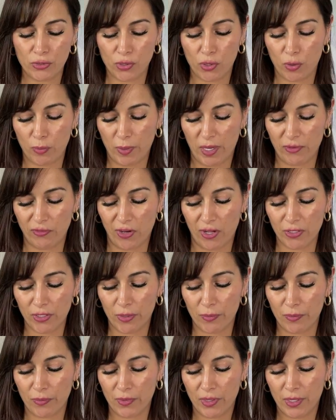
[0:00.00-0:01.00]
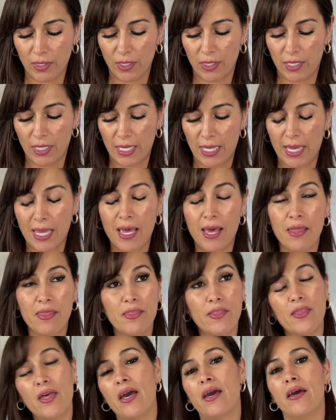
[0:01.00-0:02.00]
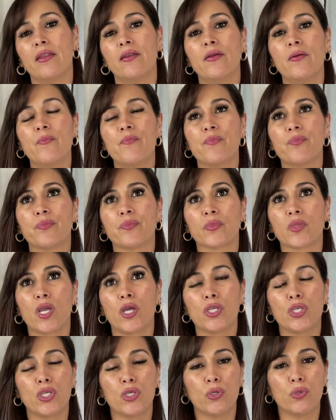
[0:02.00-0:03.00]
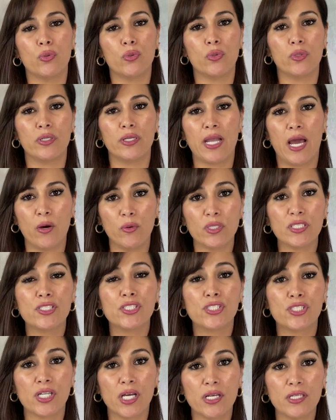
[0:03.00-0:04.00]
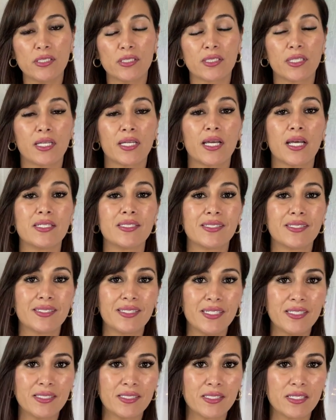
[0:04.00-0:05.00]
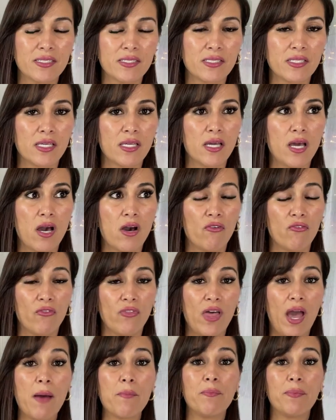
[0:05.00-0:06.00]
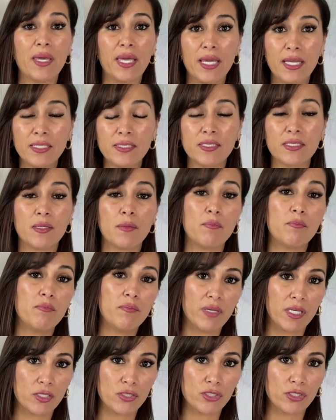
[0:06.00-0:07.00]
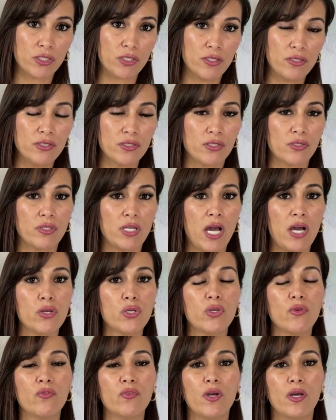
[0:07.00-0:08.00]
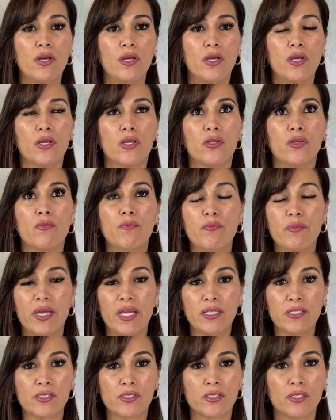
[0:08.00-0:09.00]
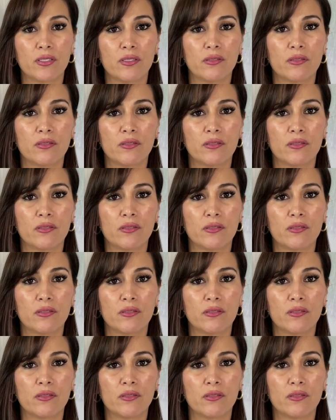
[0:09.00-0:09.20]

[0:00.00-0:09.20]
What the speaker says: go by volume. And then you now adjust the consistency of that paint mixture. So now you've mixed